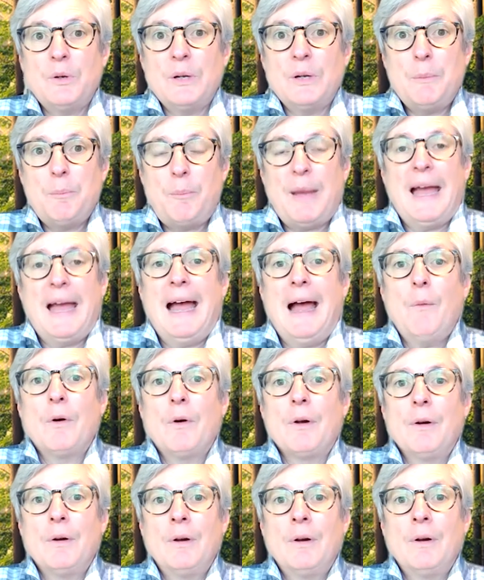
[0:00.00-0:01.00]
in
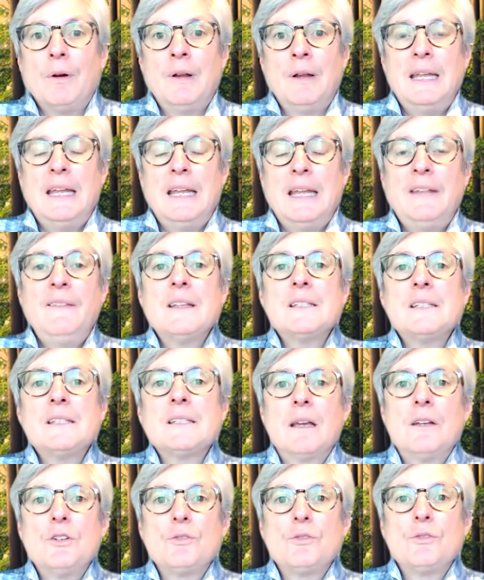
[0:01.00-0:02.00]
power in this
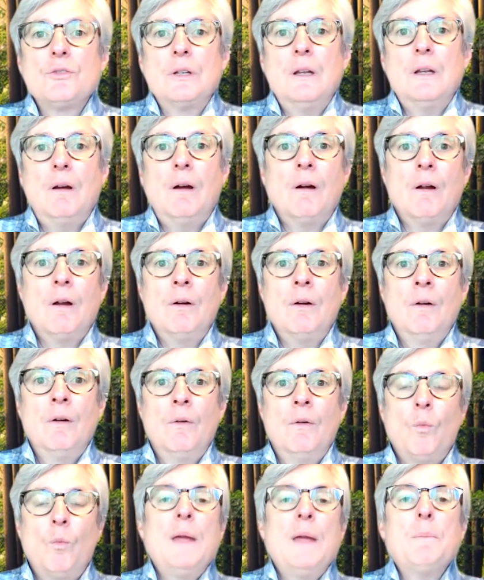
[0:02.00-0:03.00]
country are
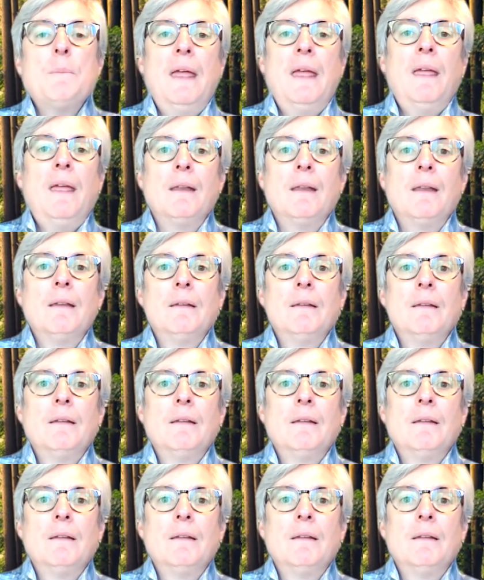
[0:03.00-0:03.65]
white men.